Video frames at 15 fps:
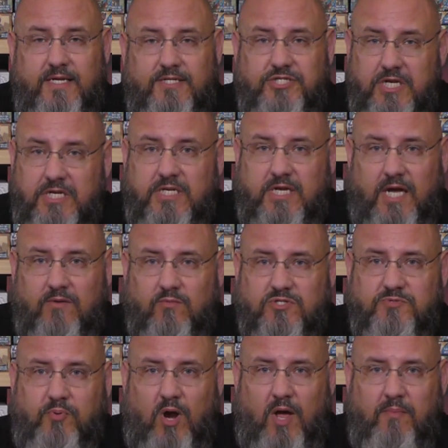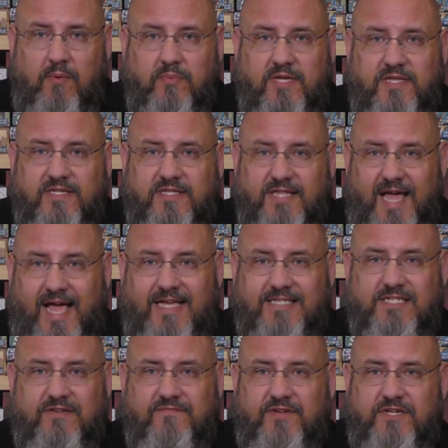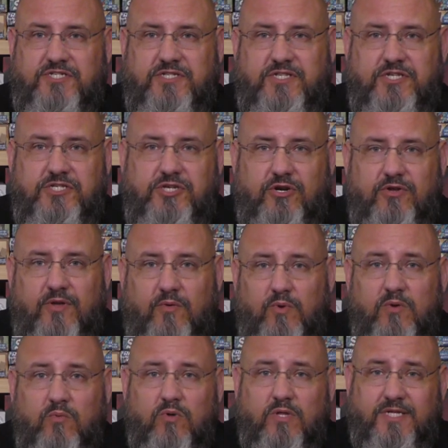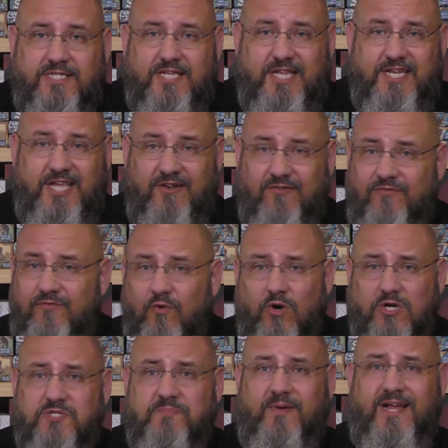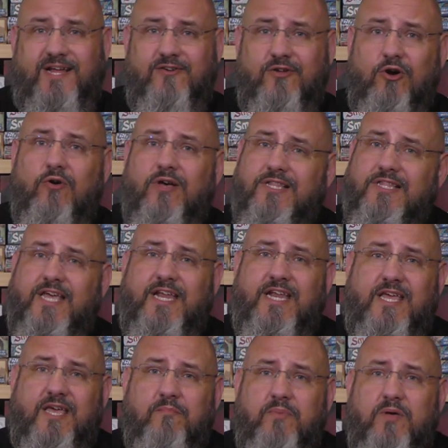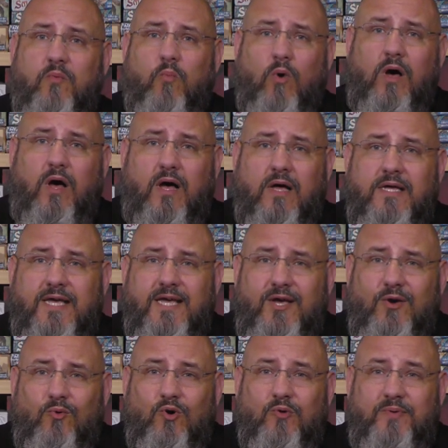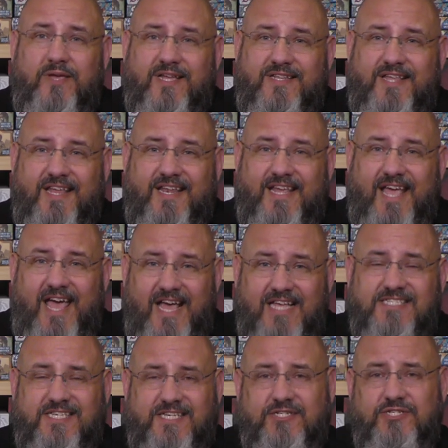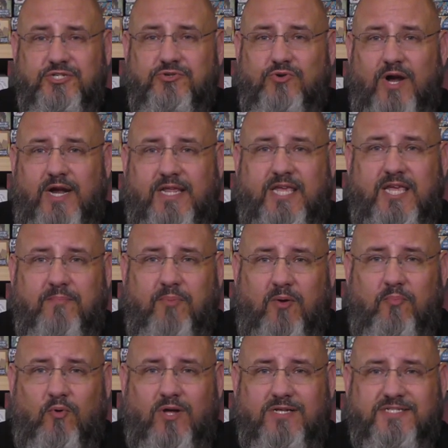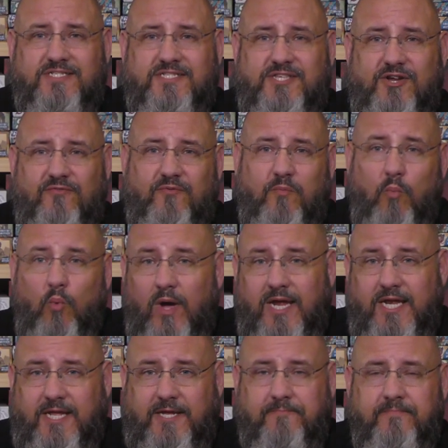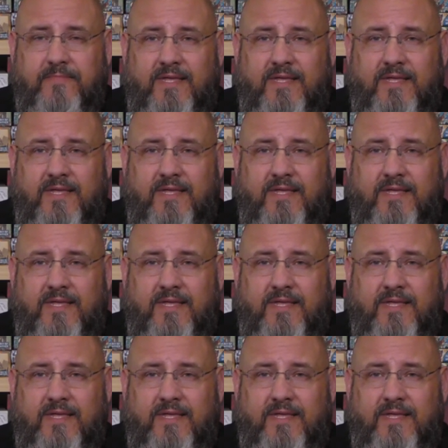Gen Con was probably the last convention this year that we will attend in force, but I know Helena and Benoit We'll be attending Essen to try and keep our presence there from waning.